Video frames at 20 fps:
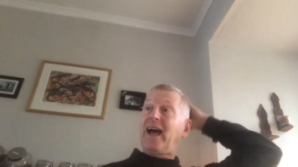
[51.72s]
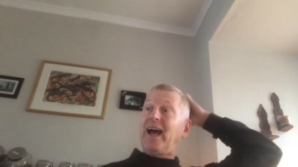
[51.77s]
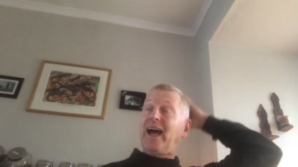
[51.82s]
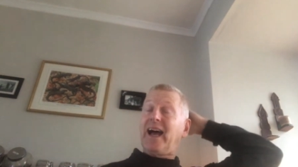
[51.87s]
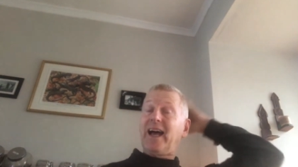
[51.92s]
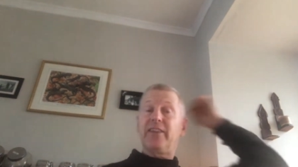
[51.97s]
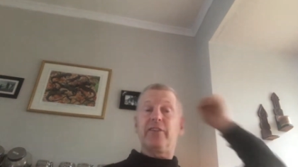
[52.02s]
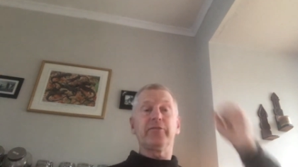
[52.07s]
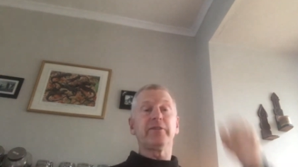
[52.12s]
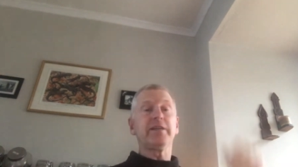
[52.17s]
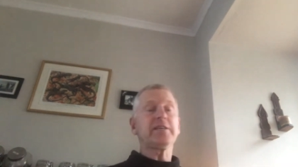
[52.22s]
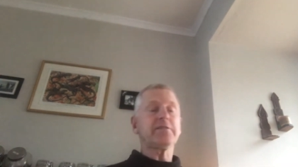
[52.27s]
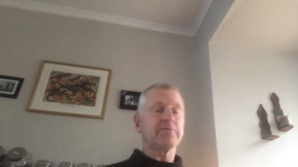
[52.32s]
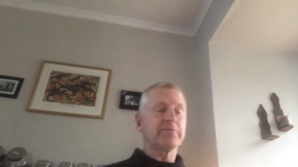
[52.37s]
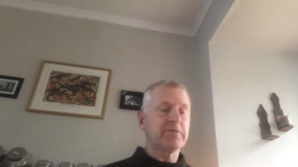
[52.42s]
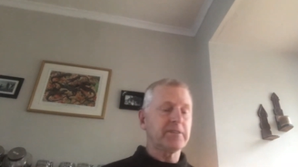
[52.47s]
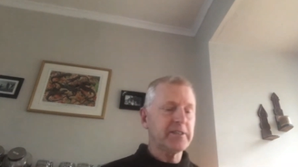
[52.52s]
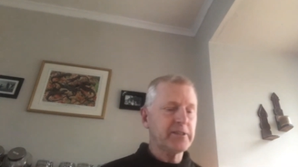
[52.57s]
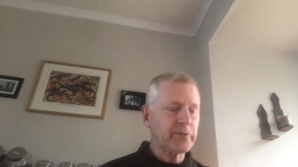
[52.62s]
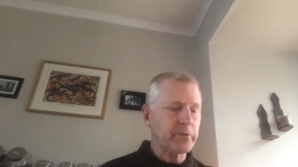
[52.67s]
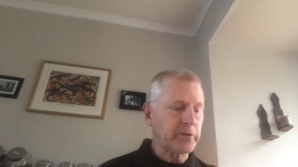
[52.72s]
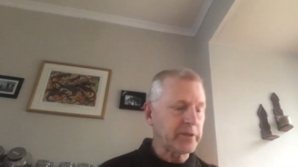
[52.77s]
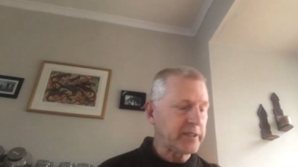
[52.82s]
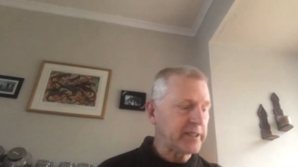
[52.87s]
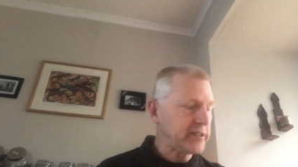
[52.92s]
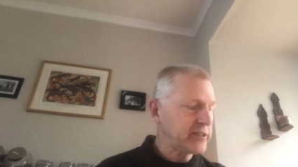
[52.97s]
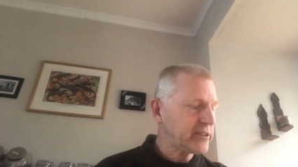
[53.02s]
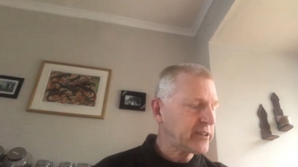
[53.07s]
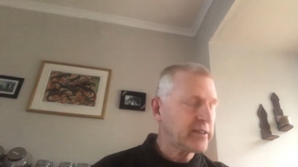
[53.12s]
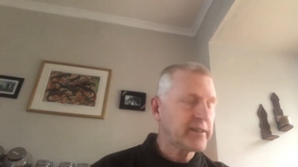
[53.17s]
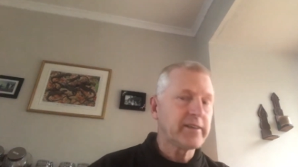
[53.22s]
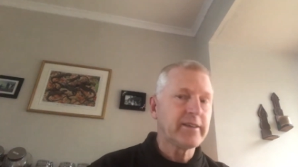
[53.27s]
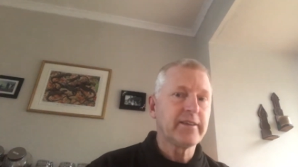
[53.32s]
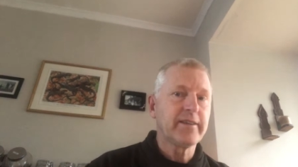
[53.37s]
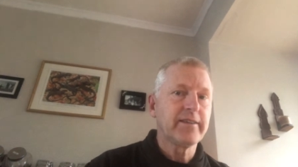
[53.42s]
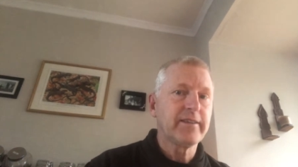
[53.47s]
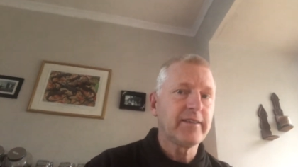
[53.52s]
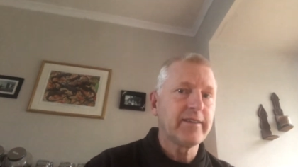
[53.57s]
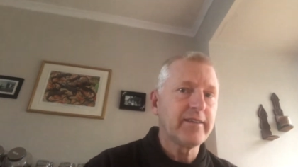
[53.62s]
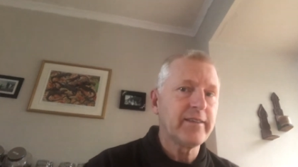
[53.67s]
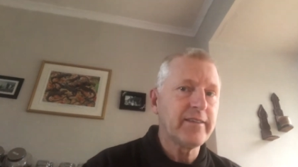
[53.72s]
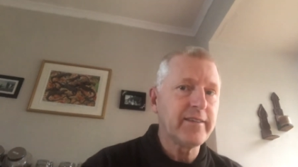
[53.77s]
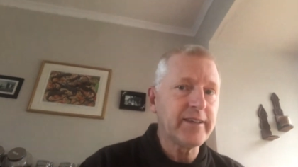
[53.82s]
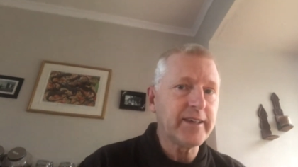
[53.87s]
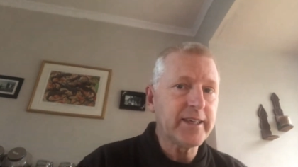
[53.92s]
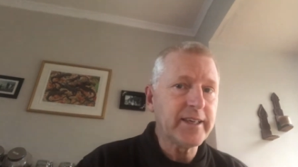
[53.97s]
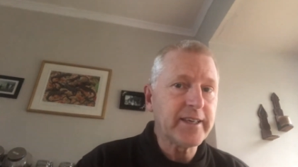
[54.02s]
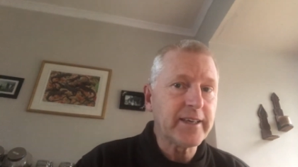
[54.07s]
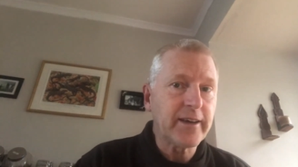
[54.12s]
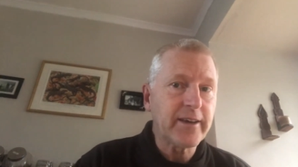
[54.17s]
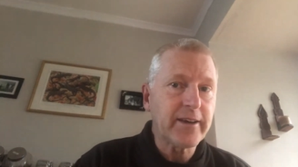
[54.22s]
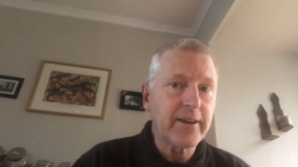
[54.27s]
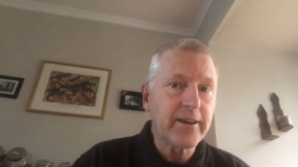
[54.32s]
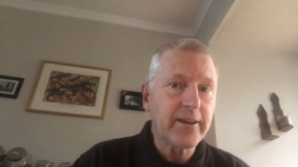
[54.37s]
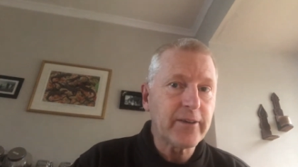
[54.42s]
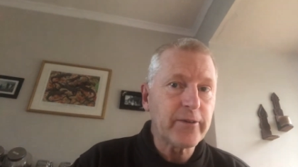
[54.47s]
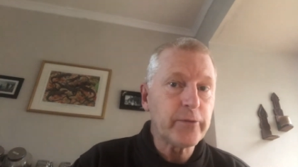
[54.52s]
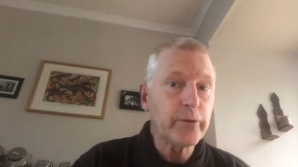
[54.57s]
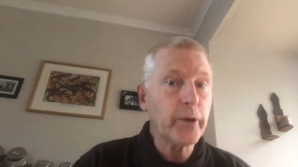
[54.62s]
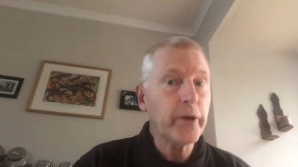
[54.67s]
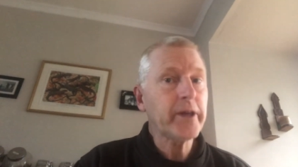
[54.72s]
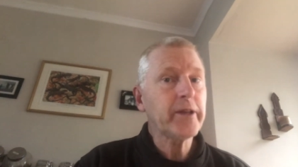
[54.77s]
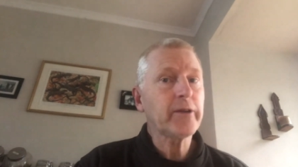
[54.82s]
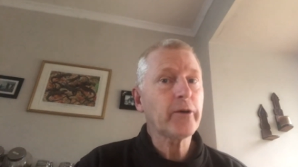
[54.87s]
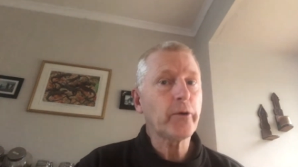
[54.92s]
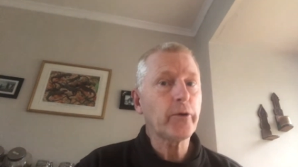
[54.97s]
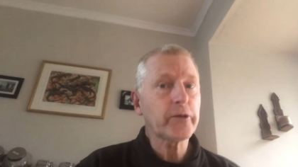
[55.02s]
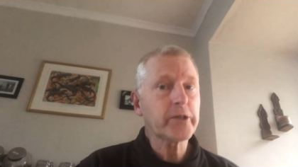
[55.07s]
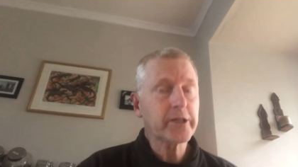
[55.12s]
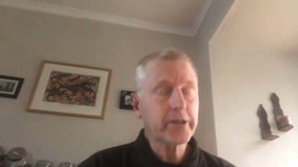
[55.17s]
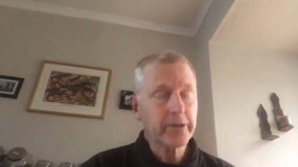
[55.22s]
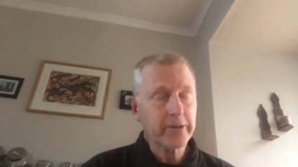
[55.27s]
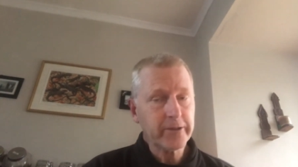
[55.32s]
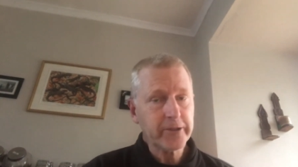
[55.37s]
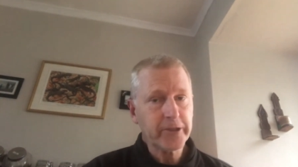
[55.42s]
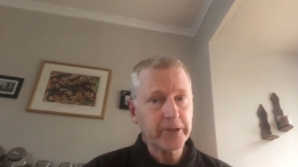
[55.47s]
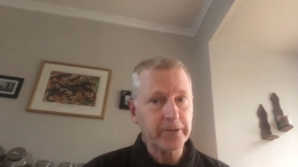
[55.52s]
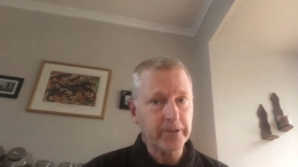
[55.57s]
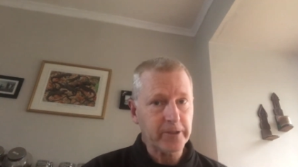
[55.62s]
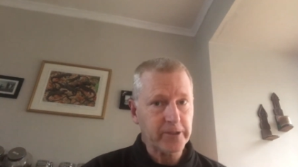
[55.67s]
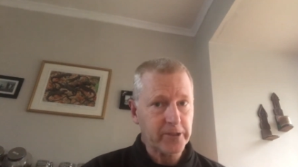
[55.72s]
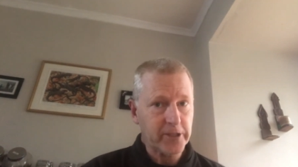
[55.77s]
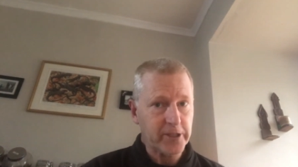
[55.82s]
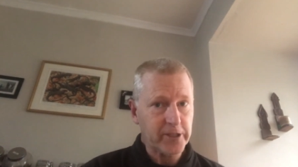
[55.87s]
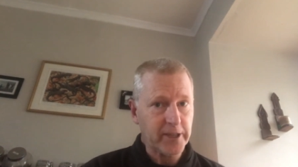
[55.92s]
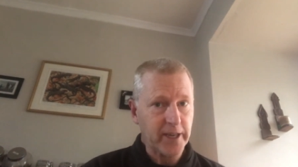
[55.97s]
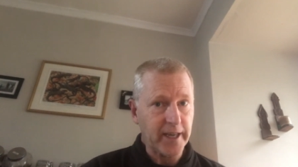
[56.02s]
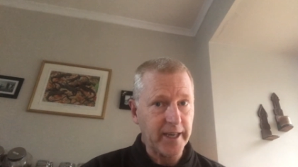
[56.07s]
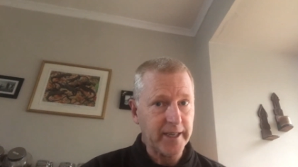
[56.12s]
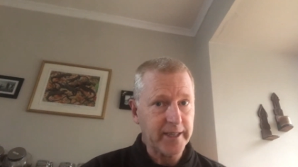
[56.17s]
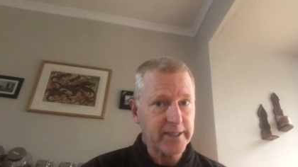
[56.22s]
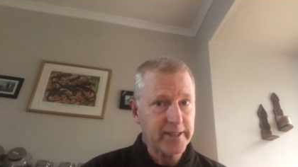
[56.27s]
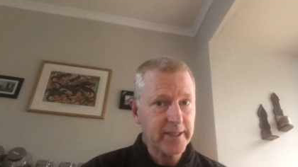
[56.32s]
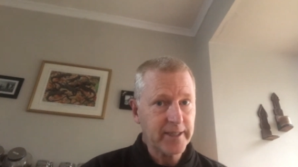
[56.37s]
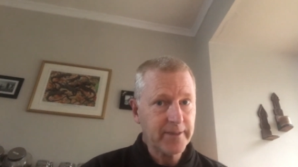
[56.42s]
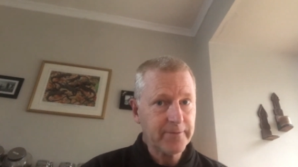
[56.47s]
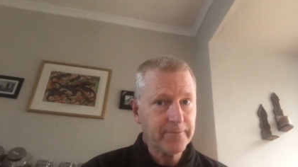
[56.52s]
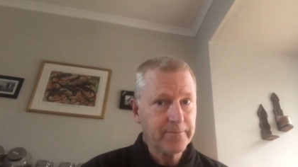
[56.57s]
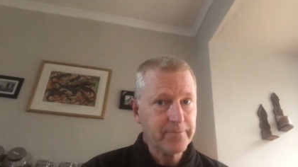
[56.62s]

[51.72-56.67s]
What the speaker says: And the reason for this one is the Royal Horticultural Society